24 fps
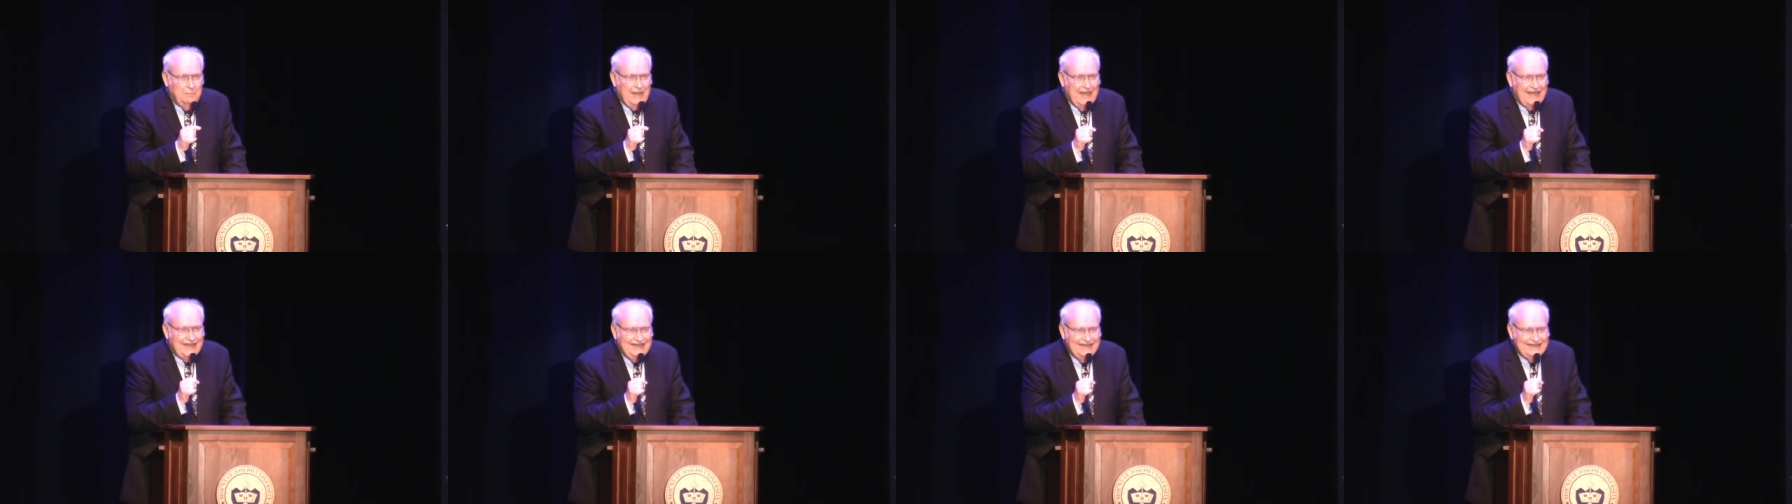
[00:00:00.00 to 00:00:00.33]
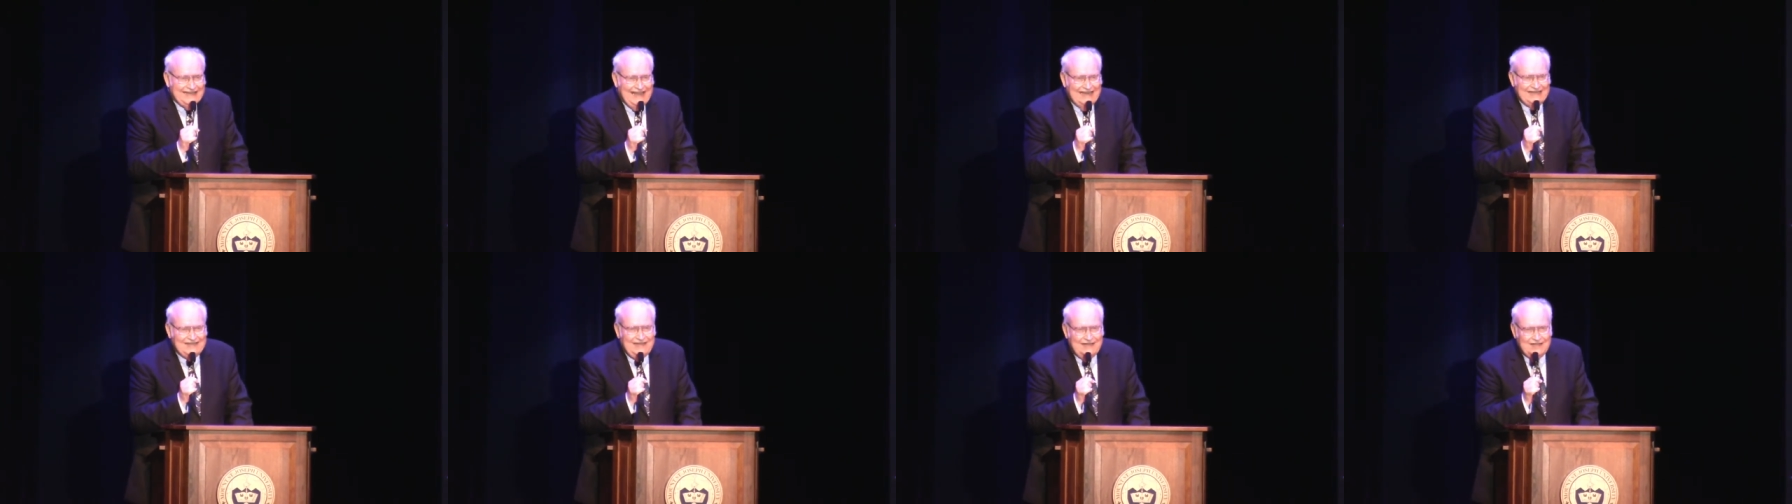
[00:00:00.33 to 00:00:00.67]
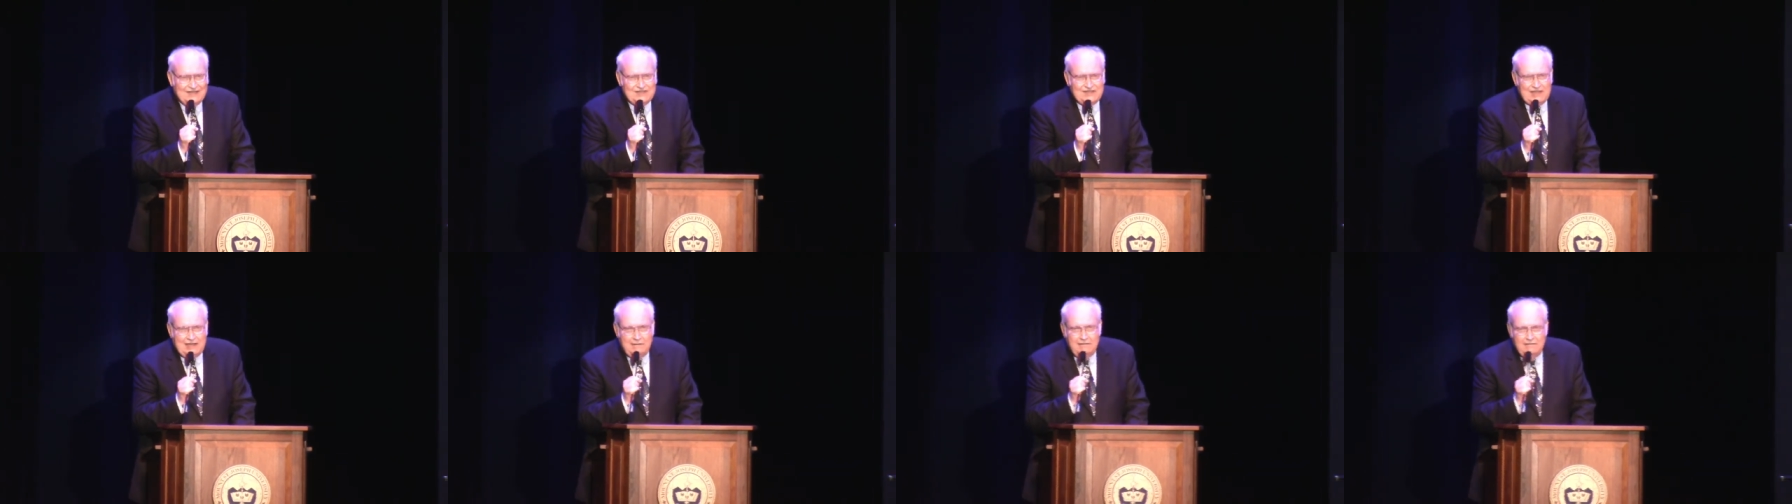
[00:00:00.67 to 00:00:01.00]
and back in
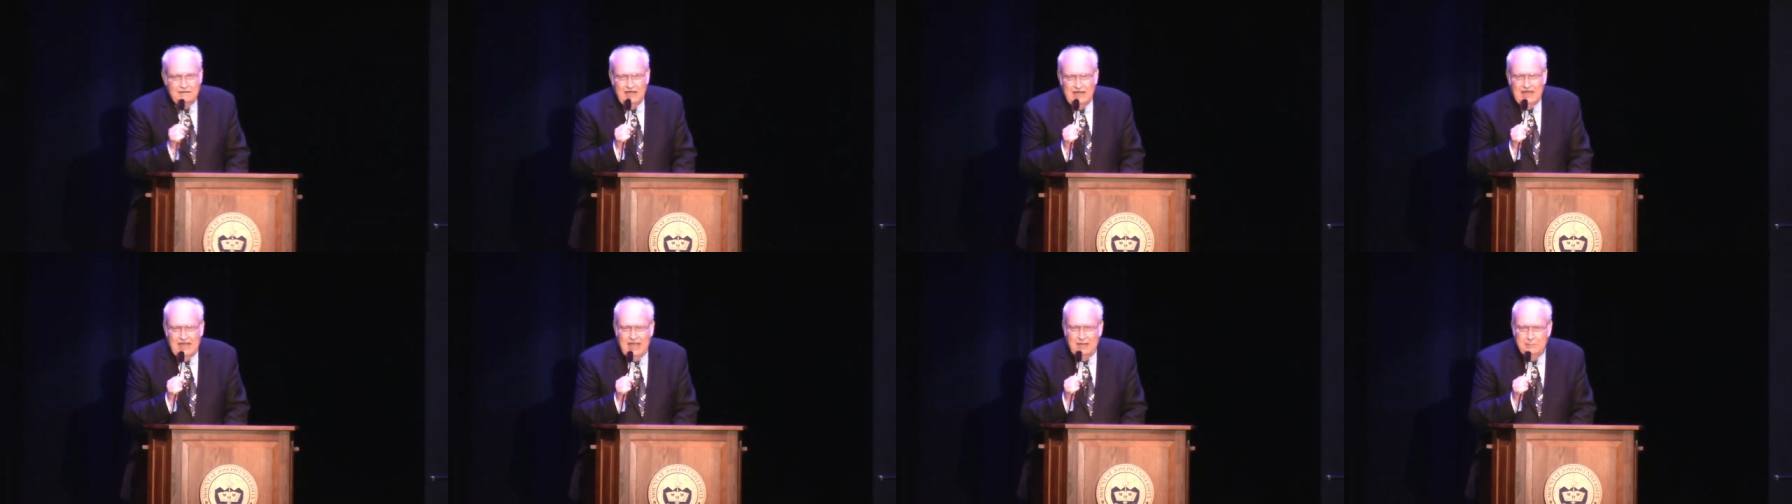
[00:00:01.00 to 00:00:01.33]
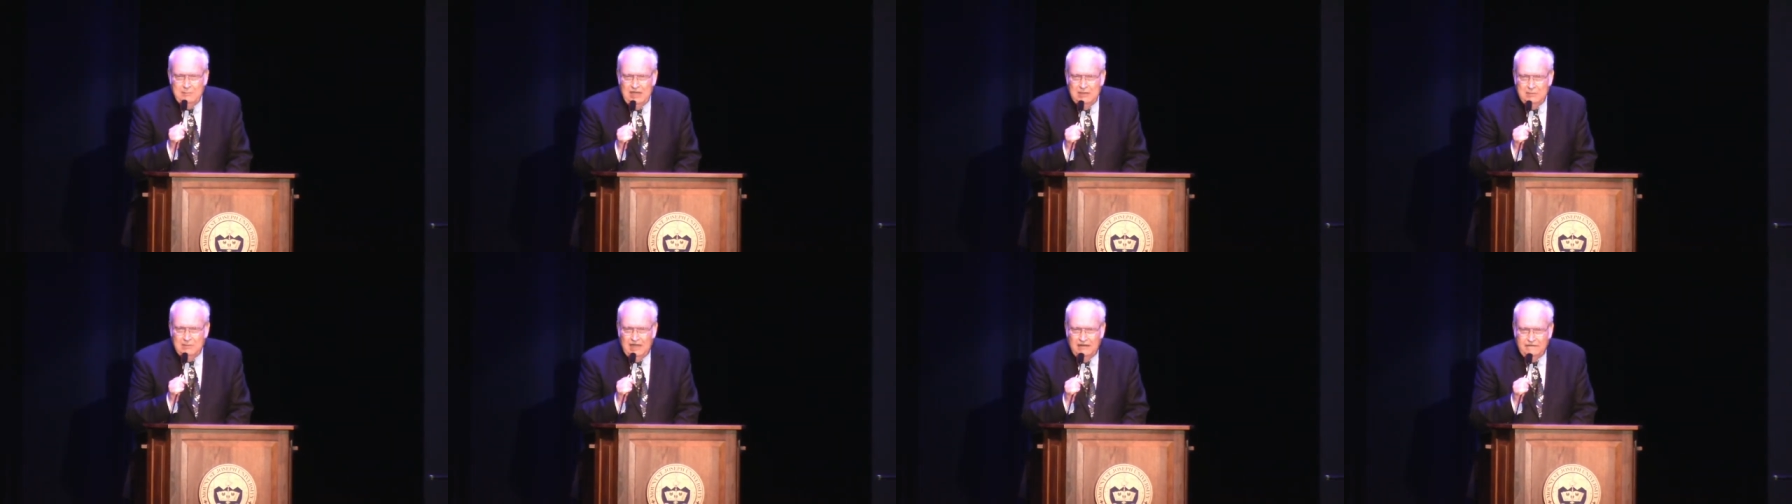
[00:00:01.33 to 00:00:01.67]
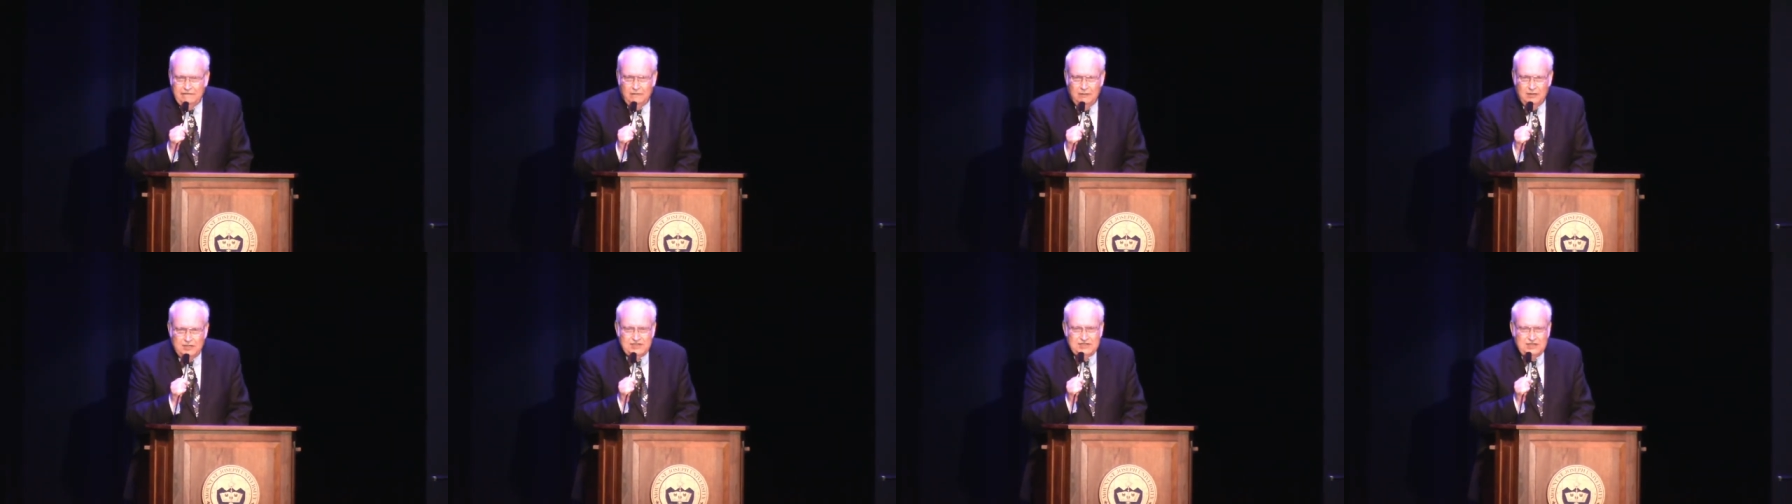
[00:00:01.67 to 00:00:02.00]
1970, I made
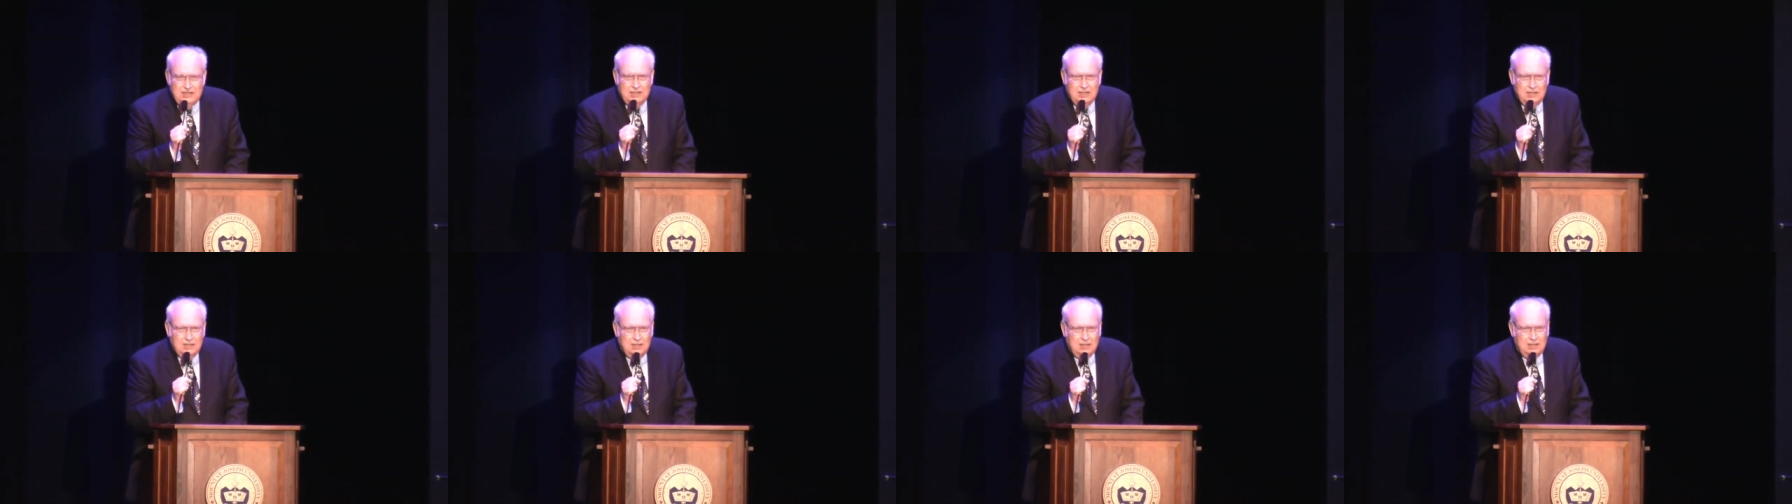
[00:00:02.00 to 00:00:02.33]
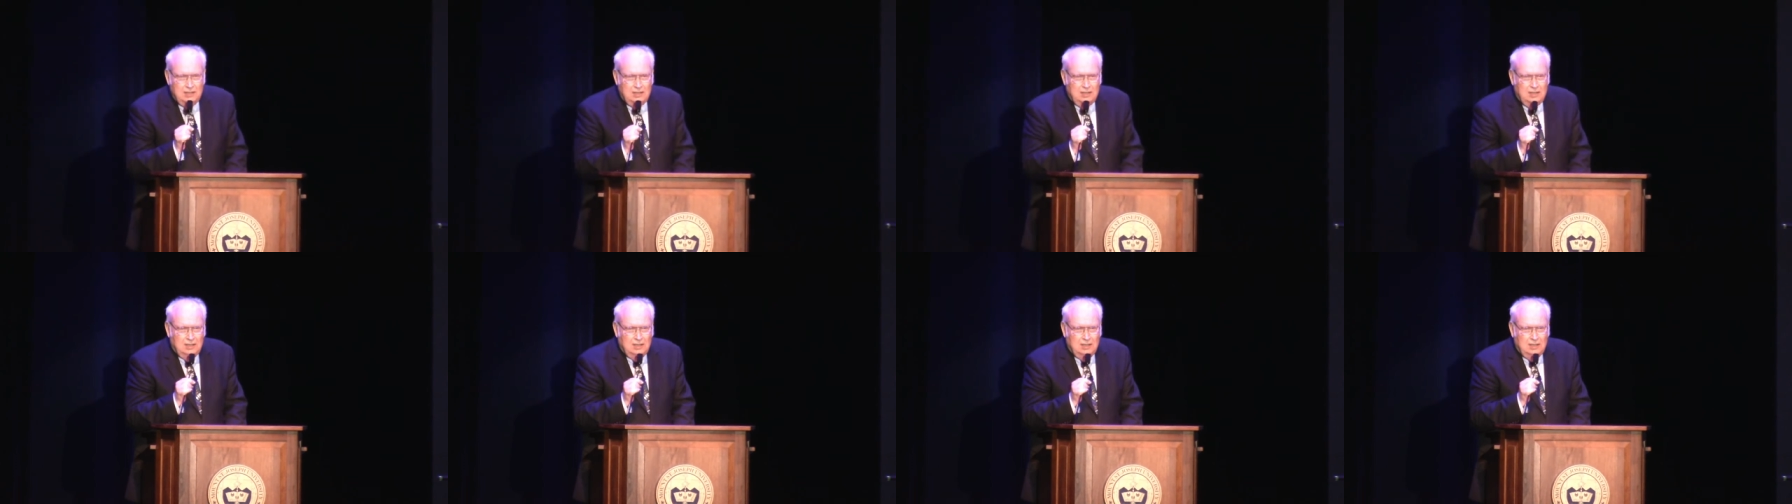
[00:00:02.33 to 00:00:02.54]
my first